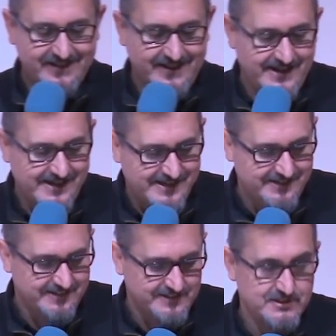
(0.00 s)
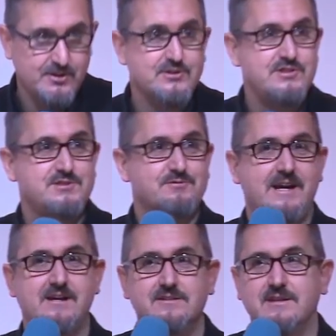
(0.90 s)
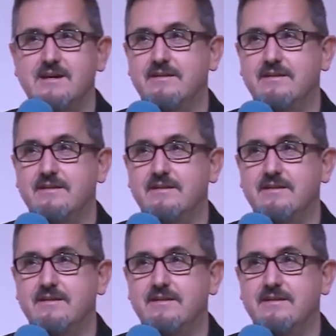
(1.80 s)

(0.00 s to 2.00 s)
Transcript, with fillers: Uh, so she's around. Uh,